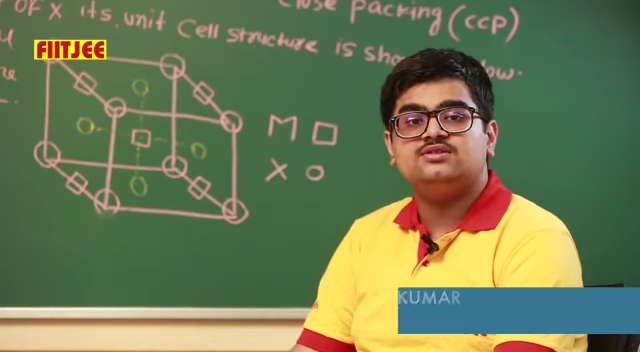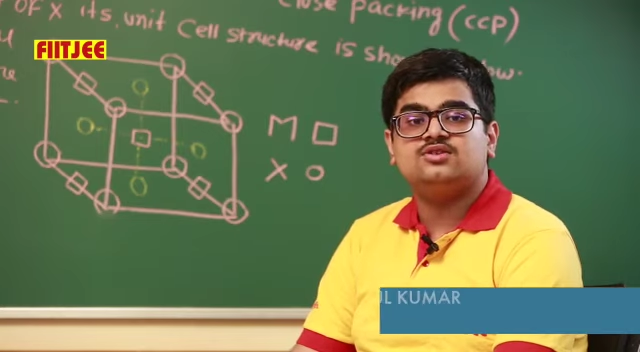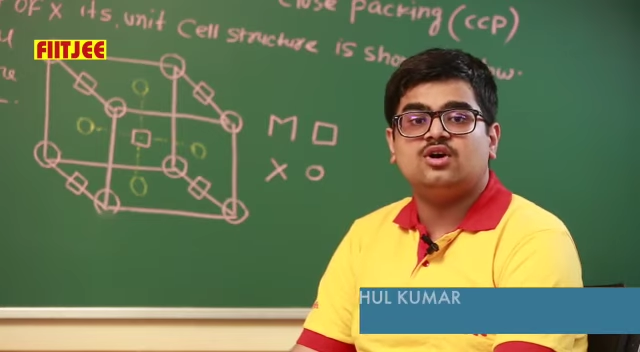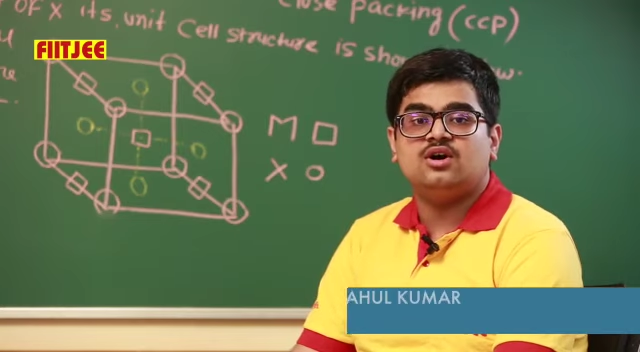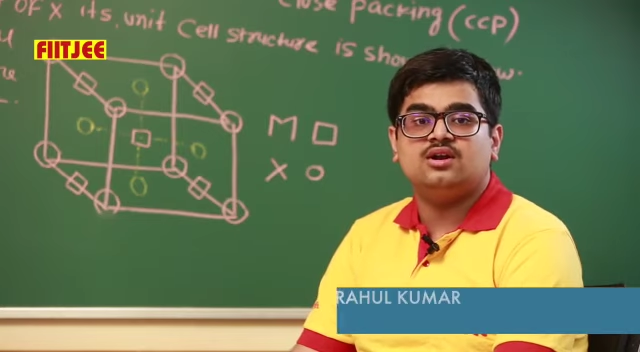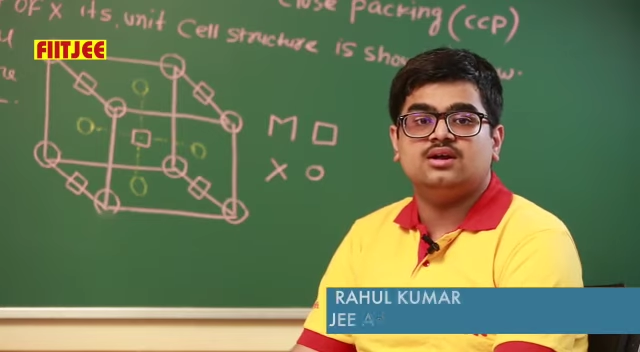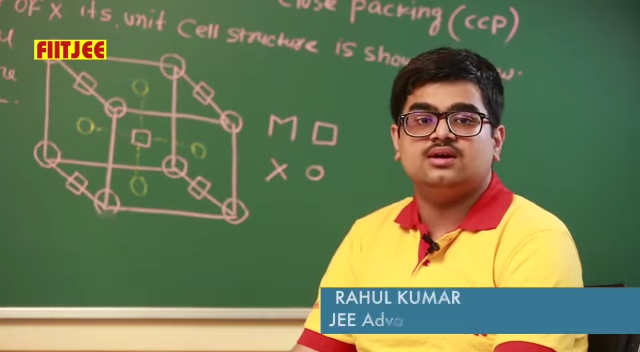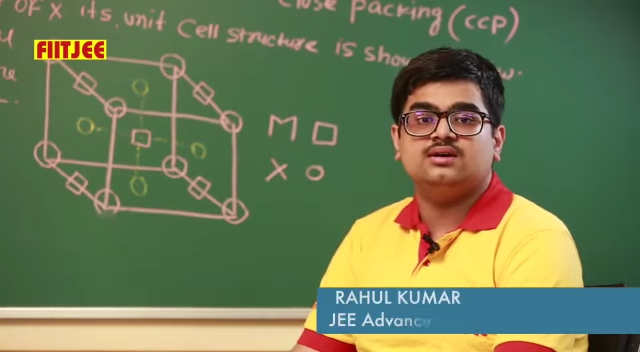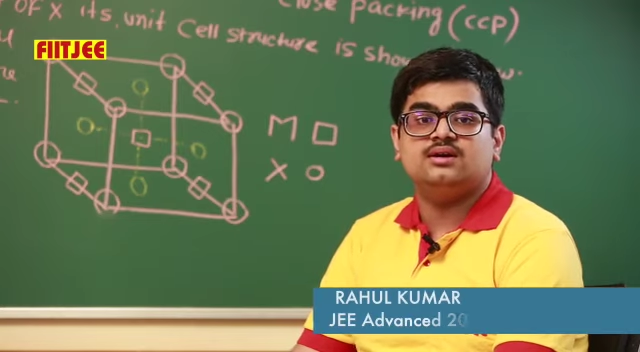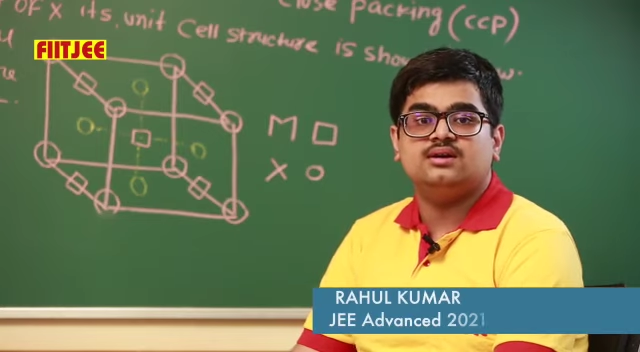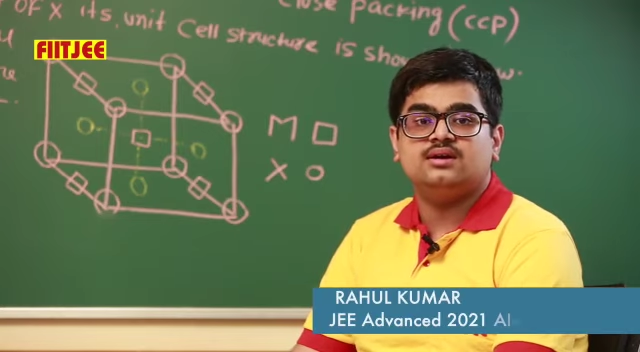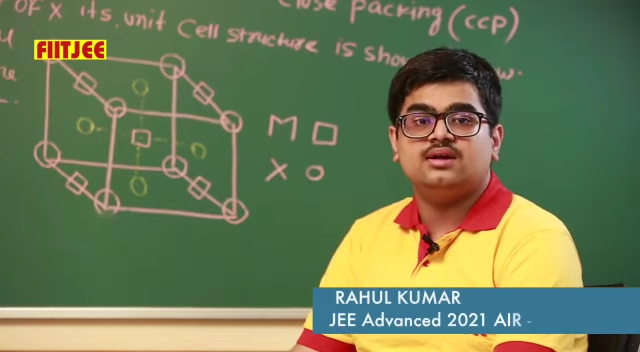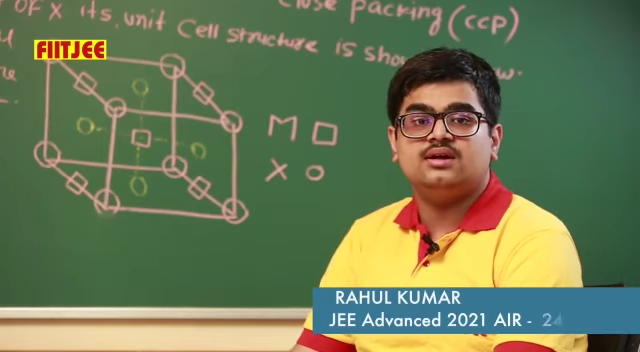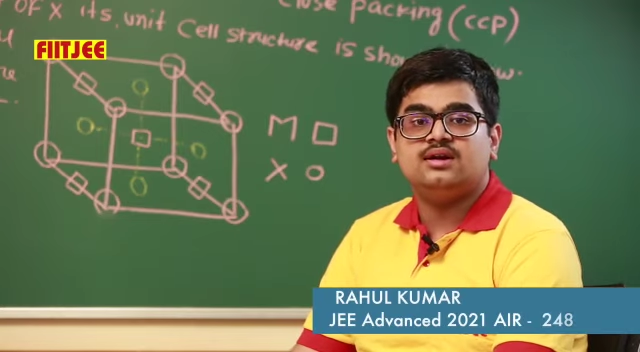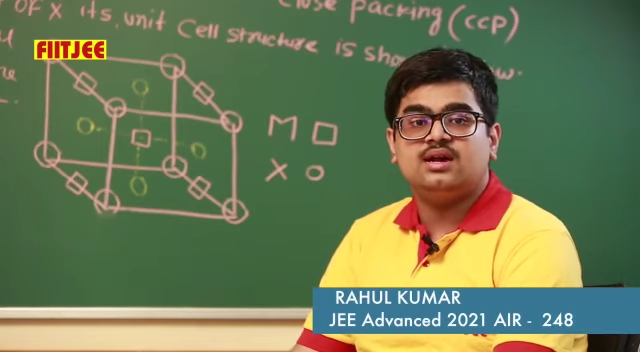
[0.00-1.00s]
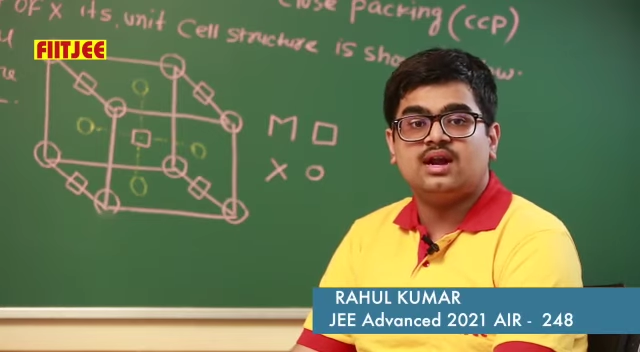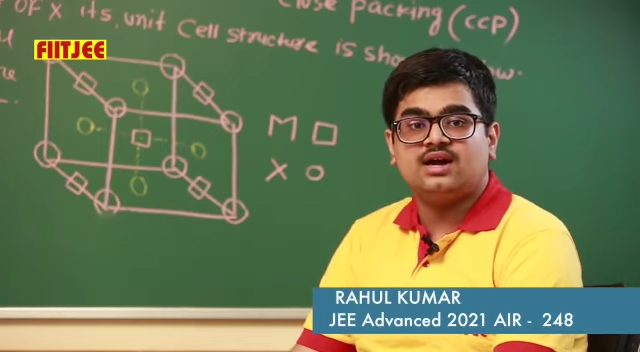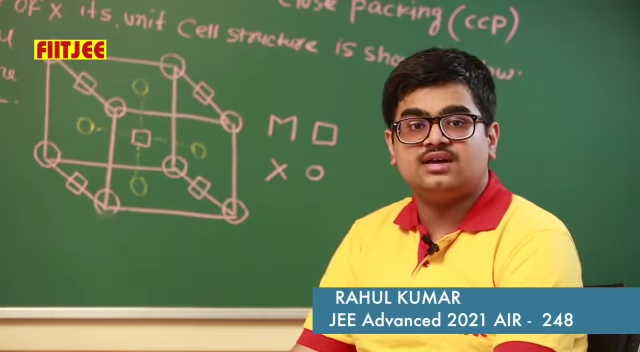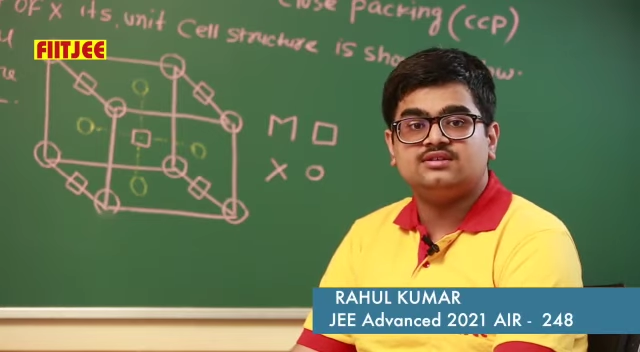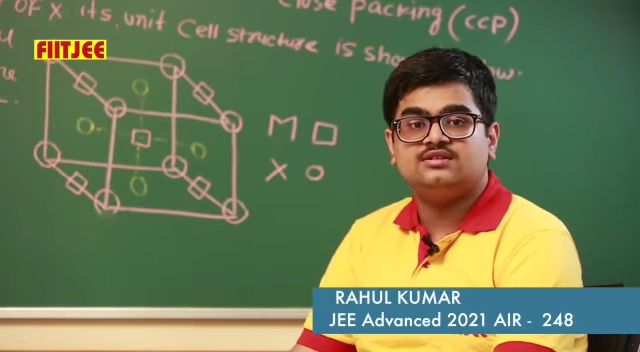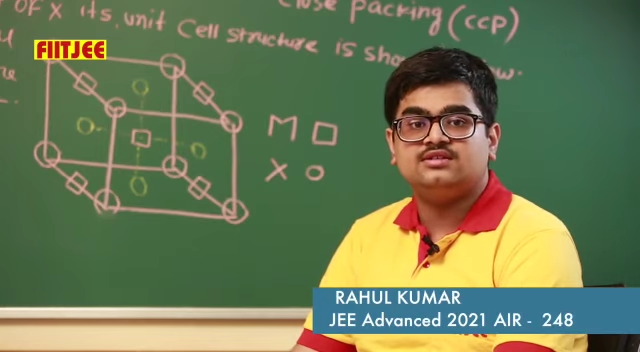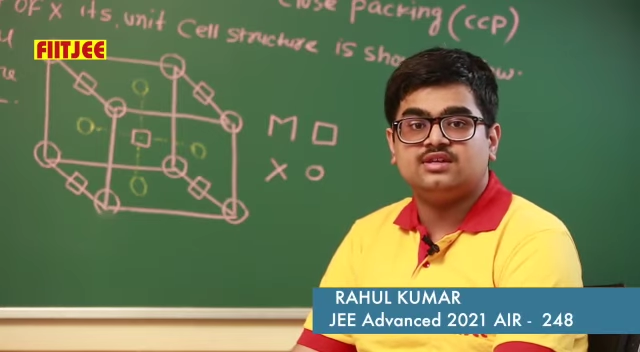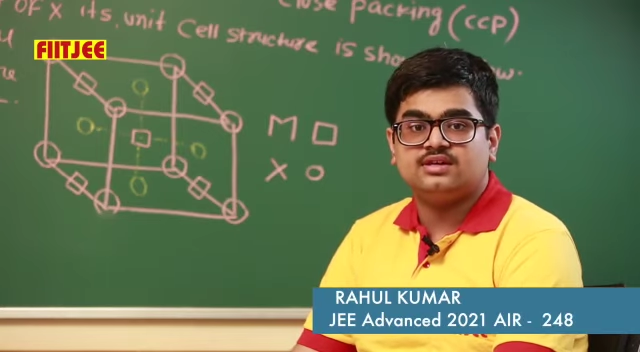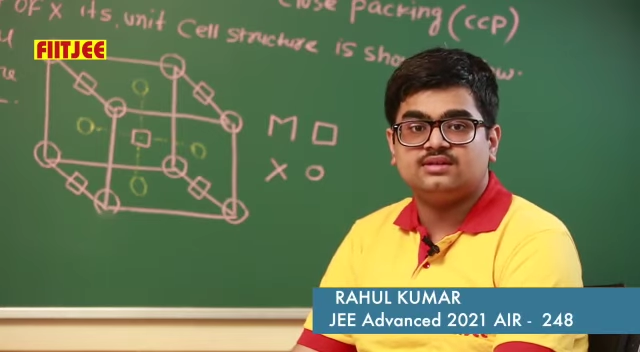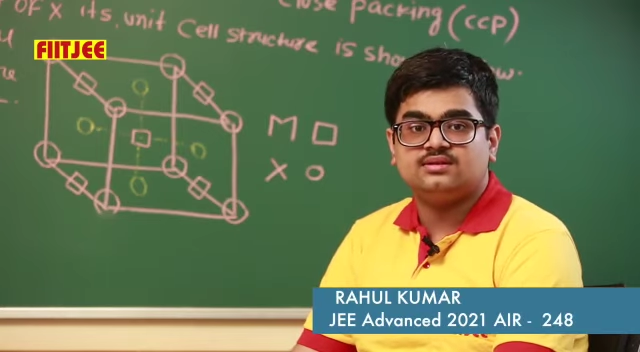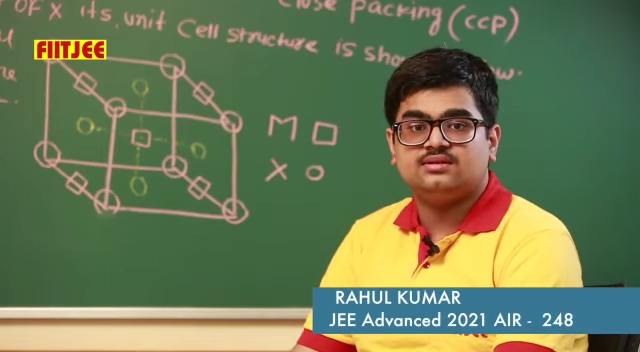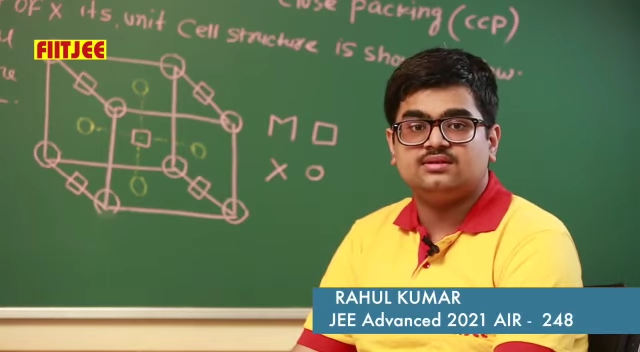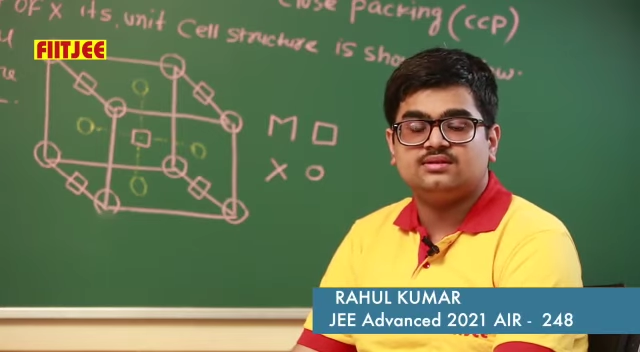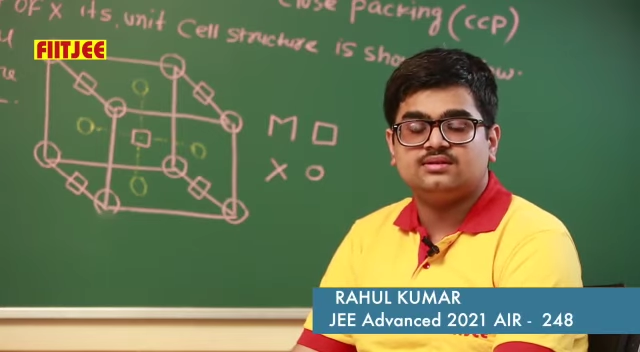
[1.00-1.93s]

scholar in class 10.